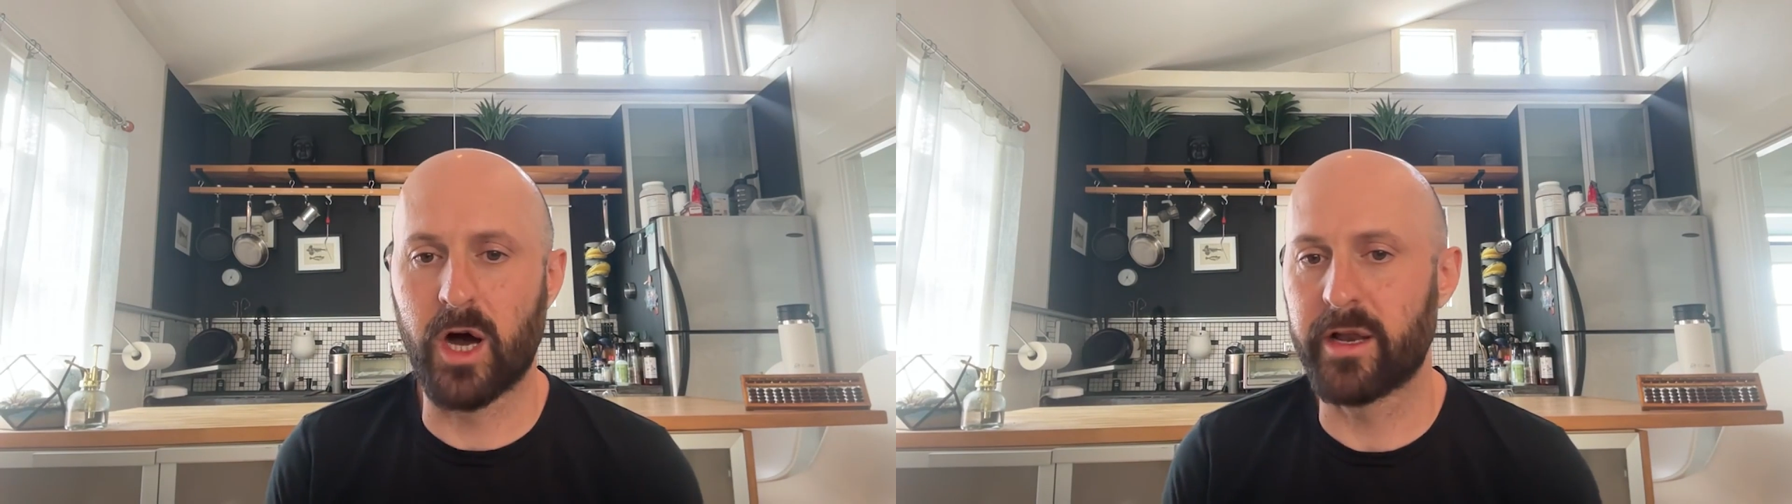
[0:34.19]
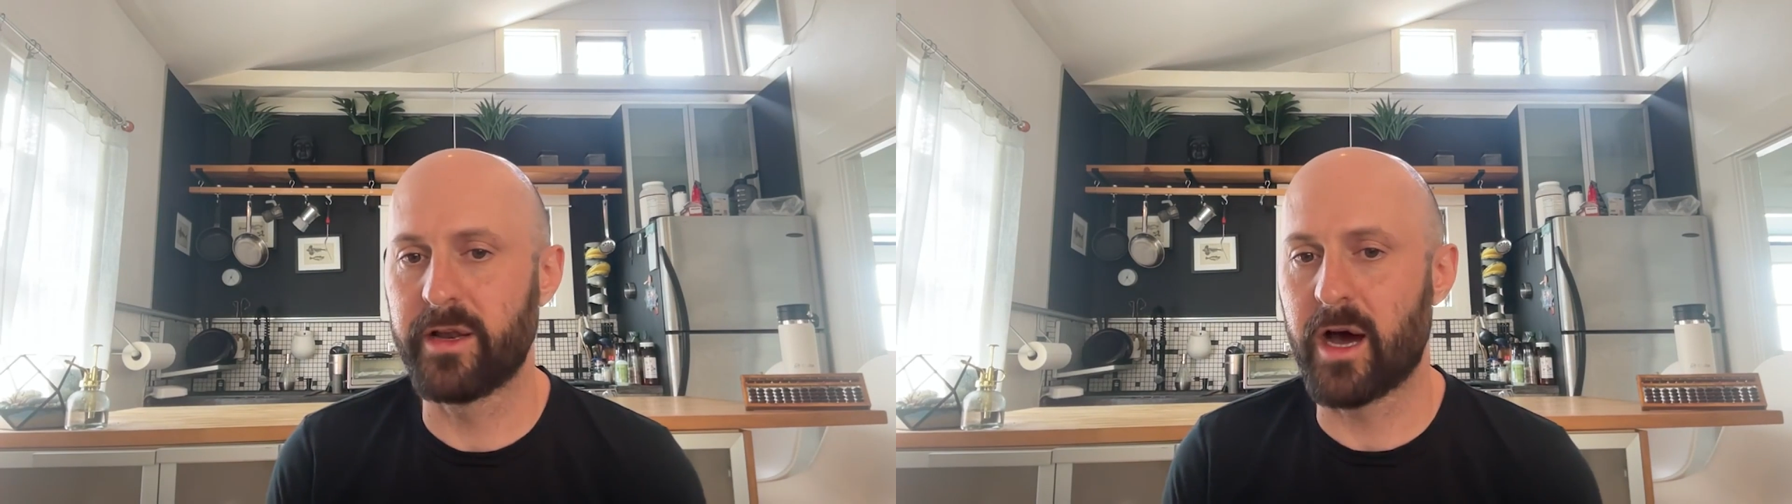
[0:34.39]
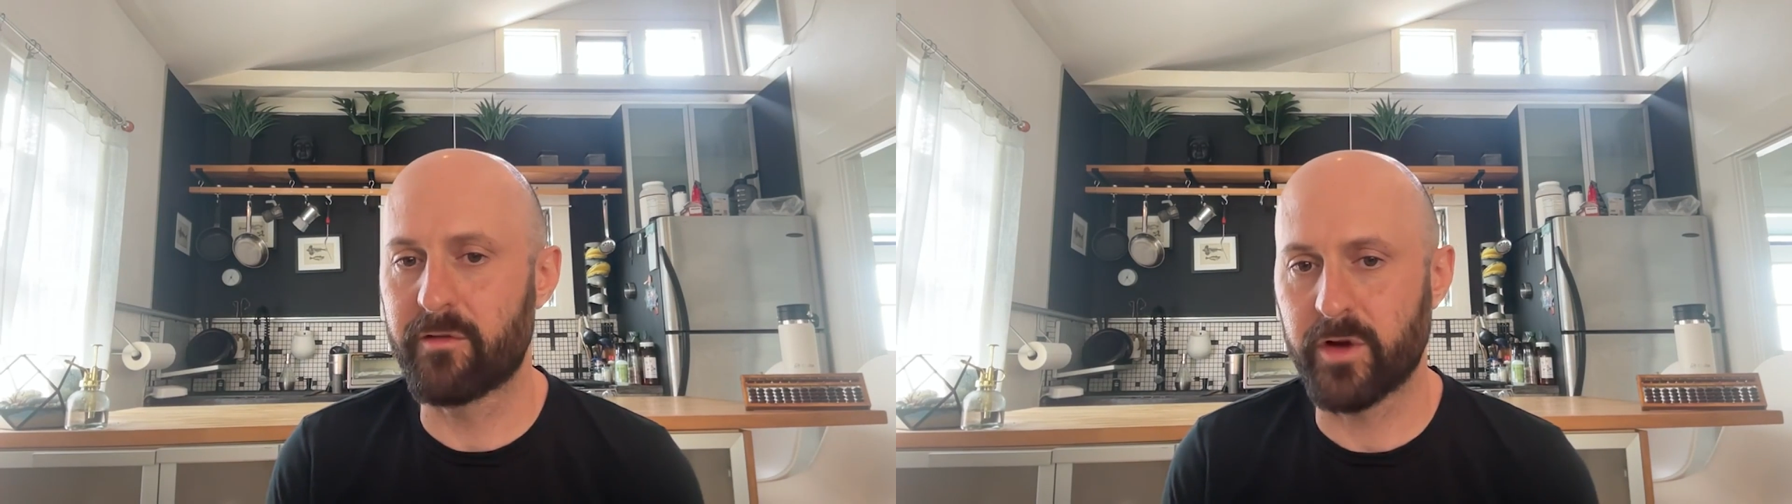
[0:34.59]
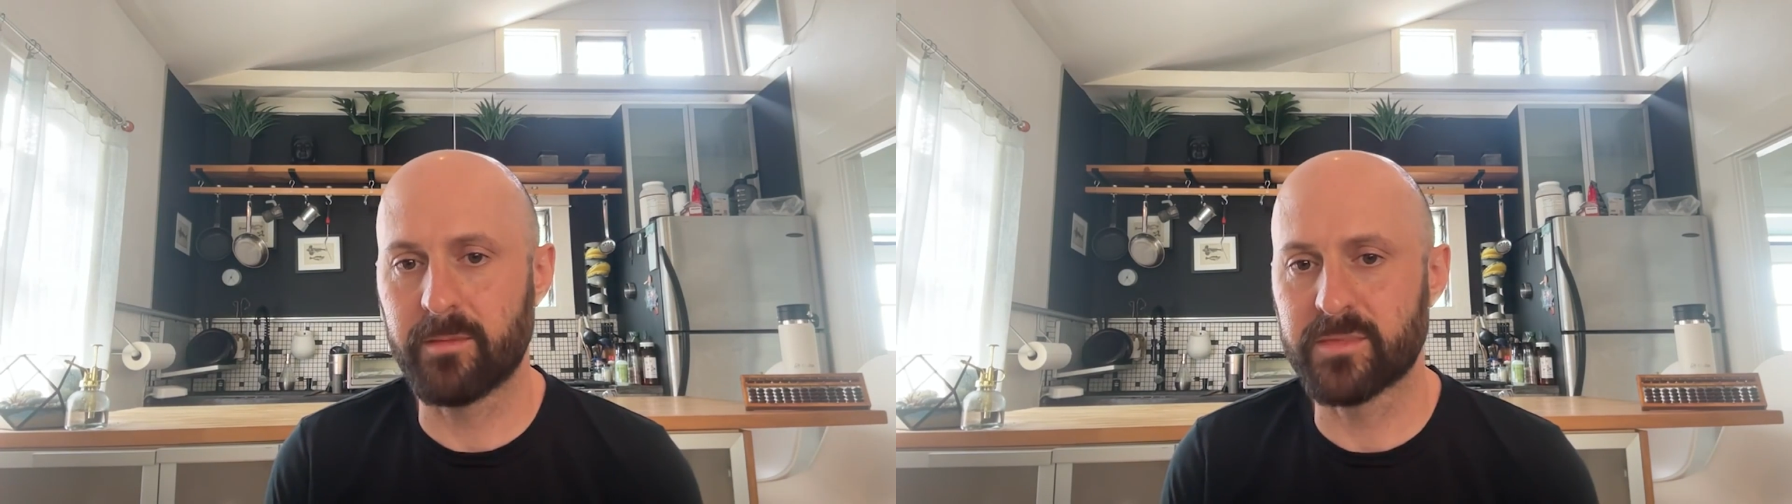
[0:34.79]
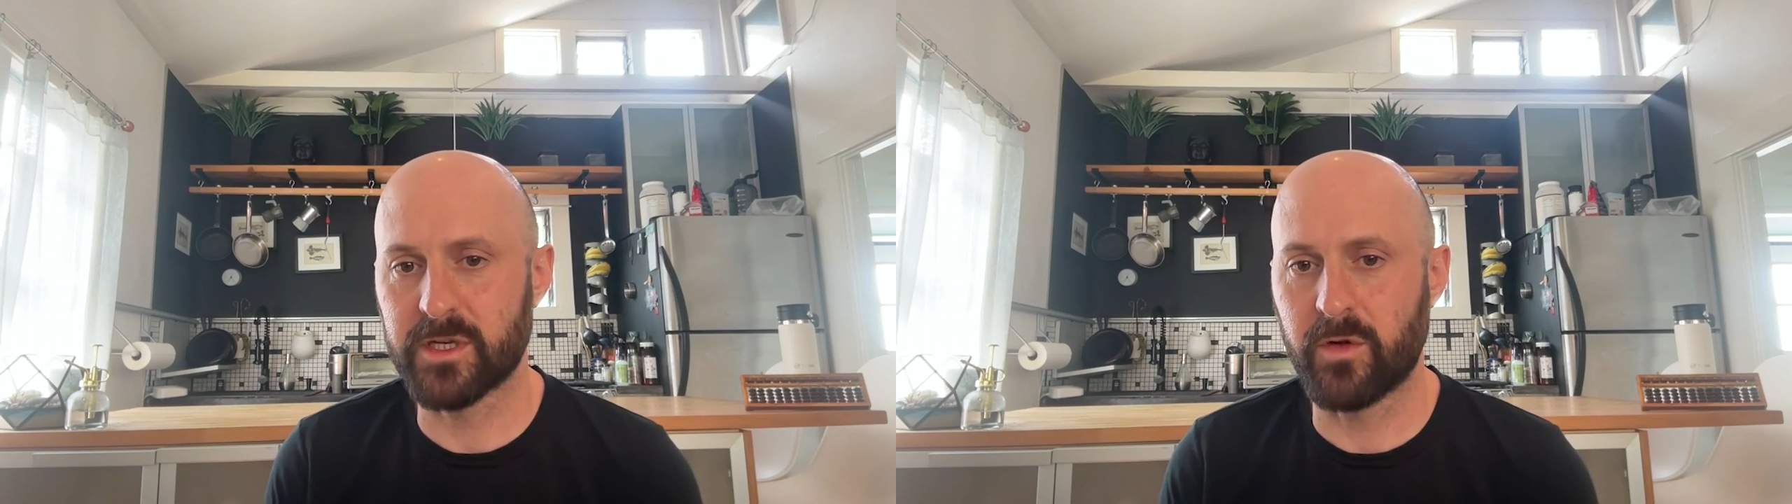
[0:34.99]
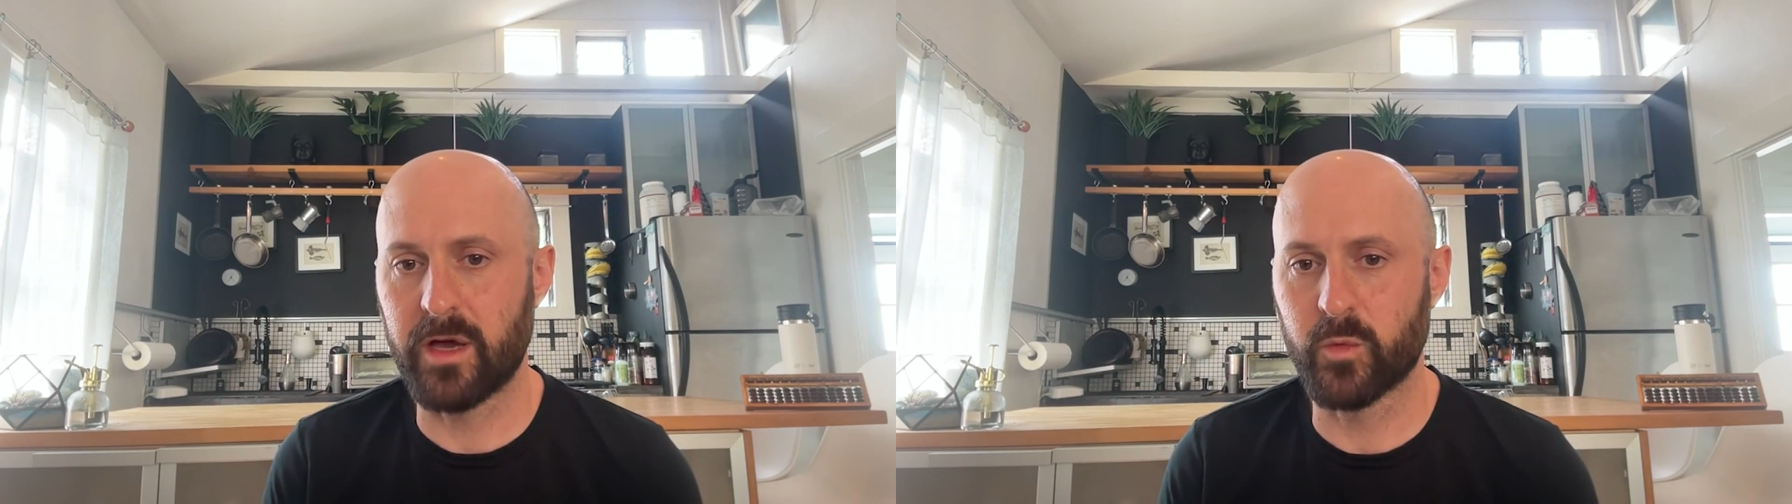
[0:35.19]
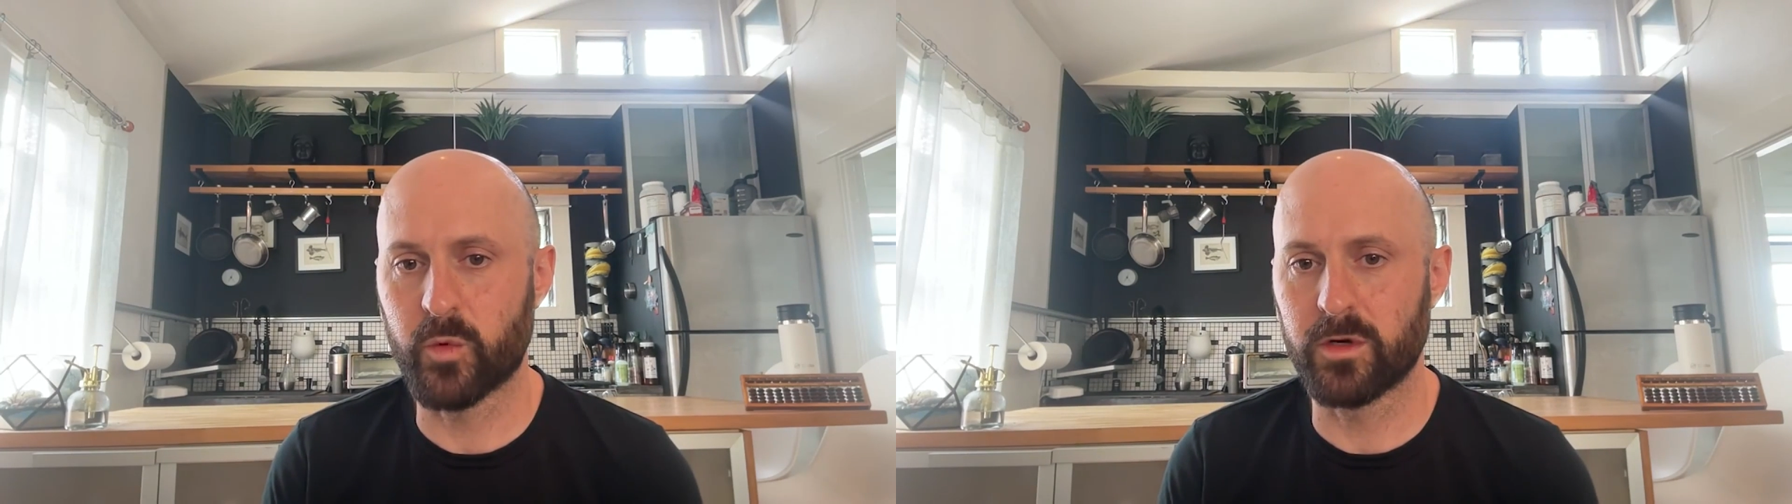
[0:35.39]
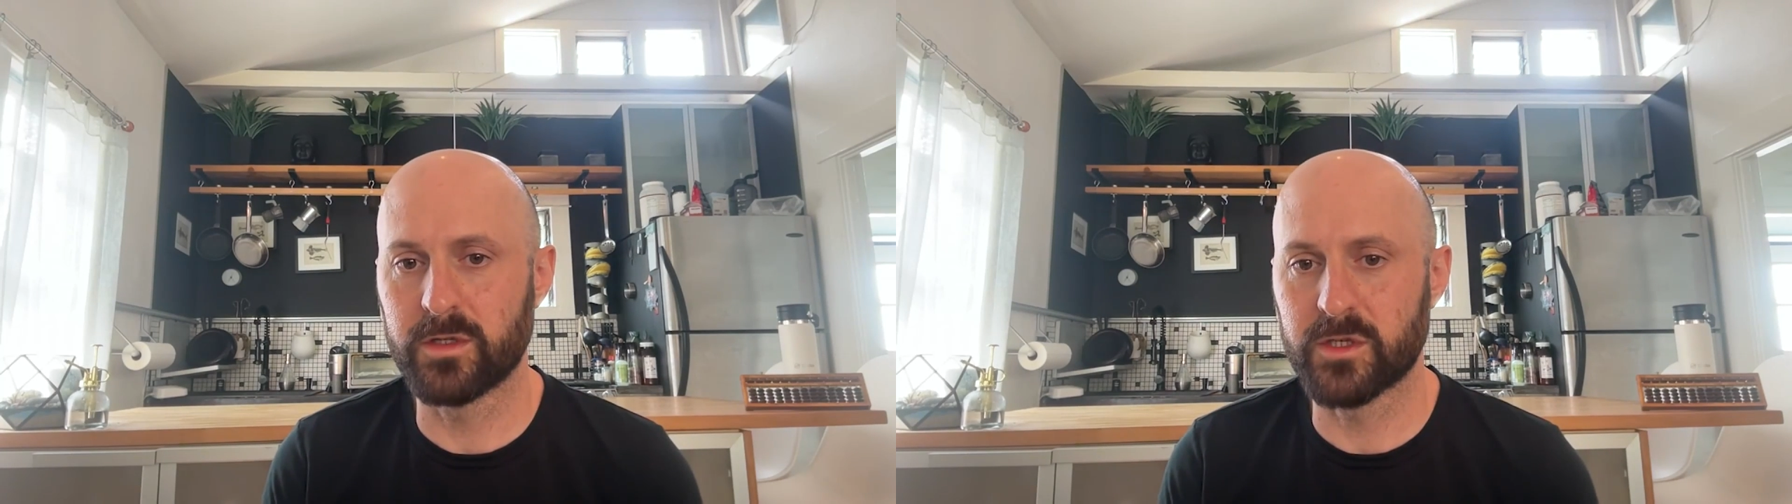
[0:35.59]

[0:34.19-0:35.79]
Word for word: on and off ramps around the world.